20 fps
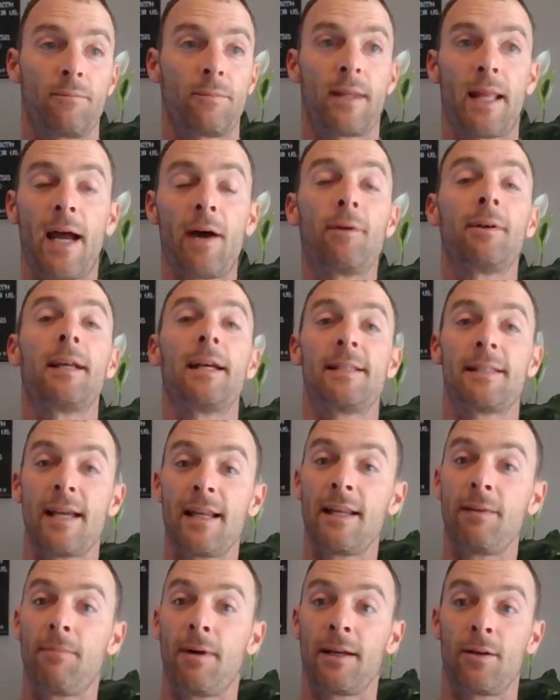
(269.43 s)
Nowadays,
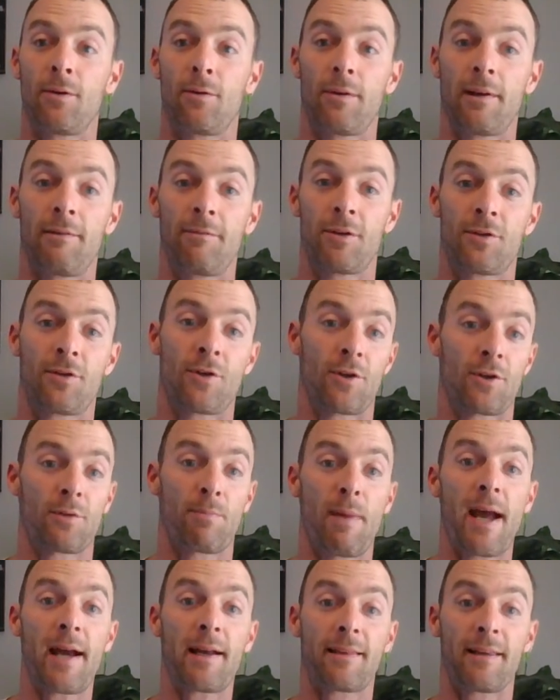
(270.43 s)
anybody will leave the
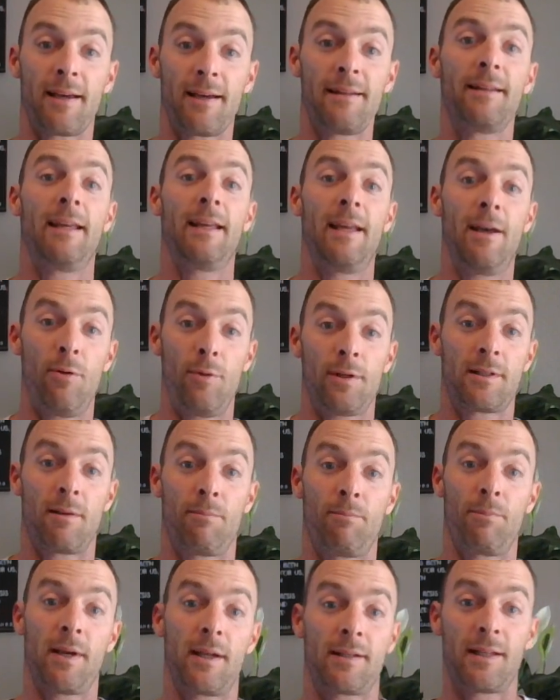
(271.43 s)
church. Back then, it was
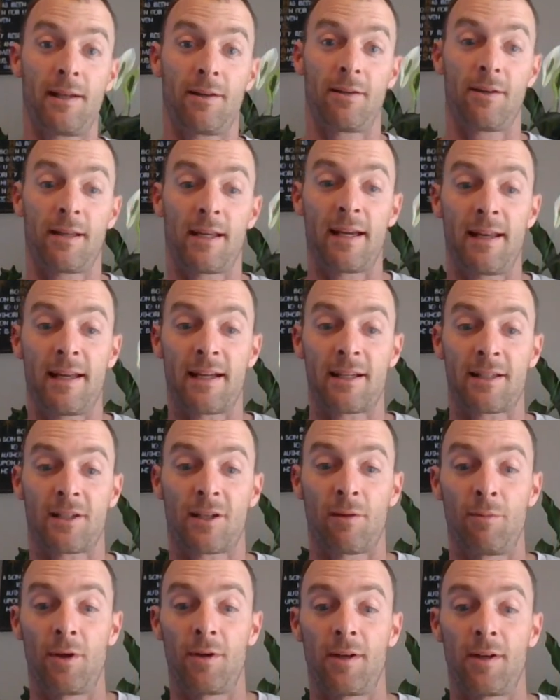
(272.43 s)
a big deal to get
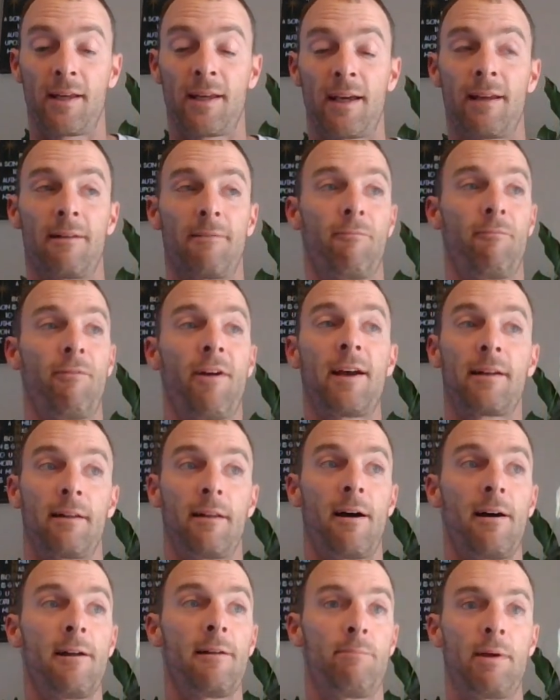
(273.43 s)
excommunicated. In fact, a
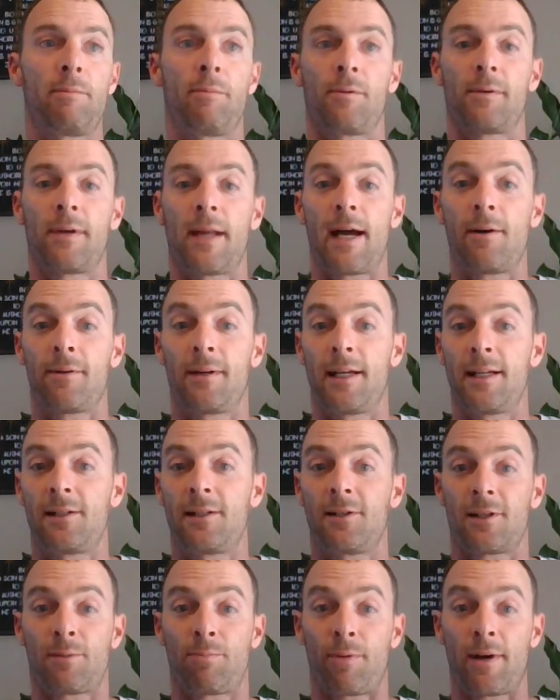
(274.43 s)
lot of people
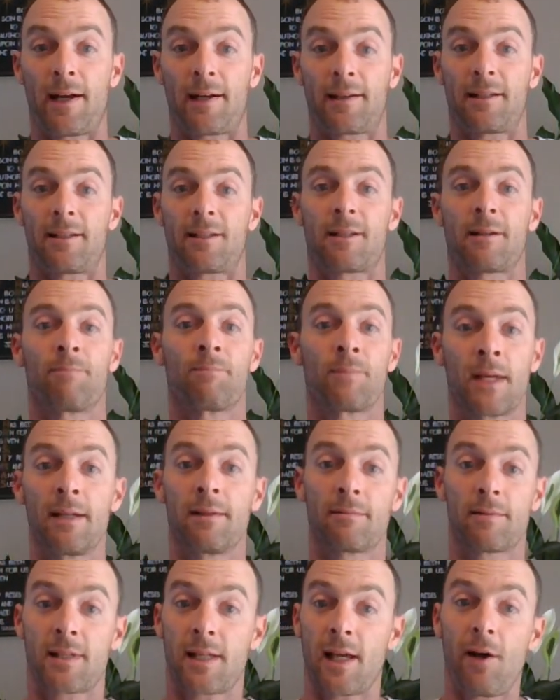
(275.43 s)
nowadays just practice
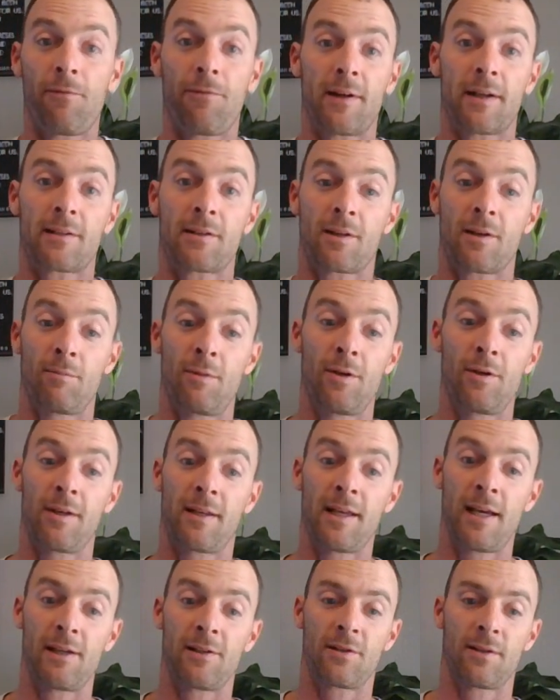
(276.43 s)
self
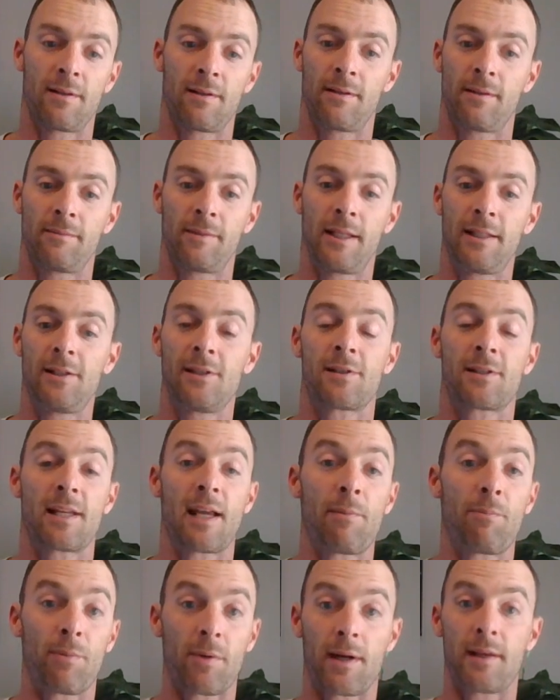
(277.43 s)
excommunication. They just
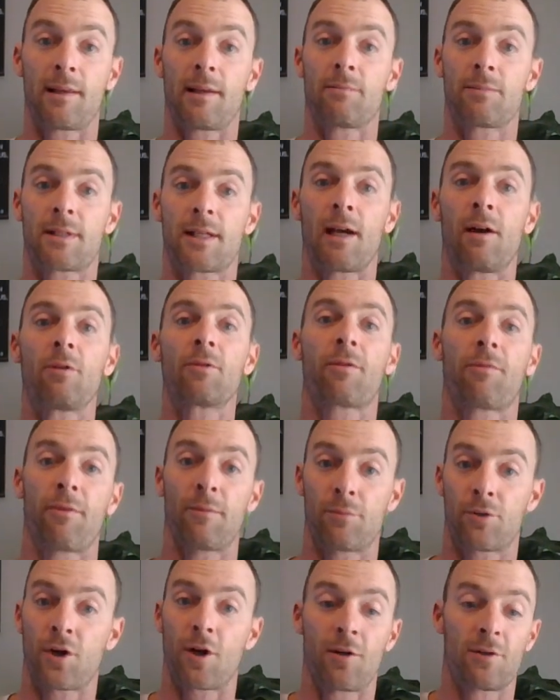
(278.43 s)
separate themselves
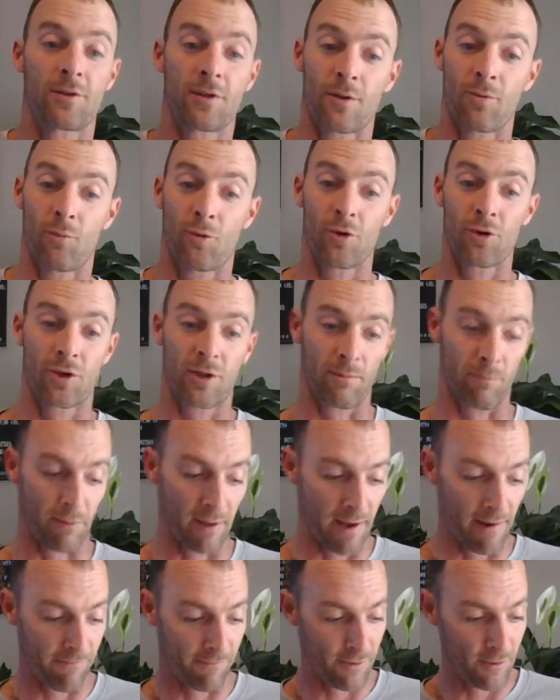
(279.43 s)
from church and worship
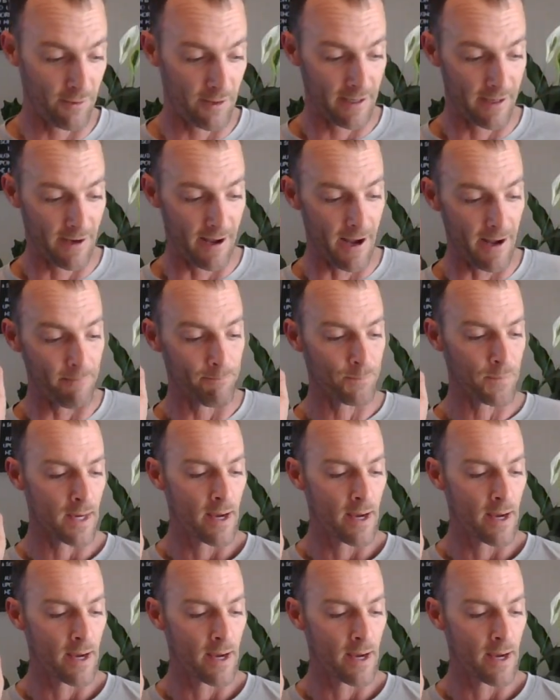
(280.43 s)
life, do they not?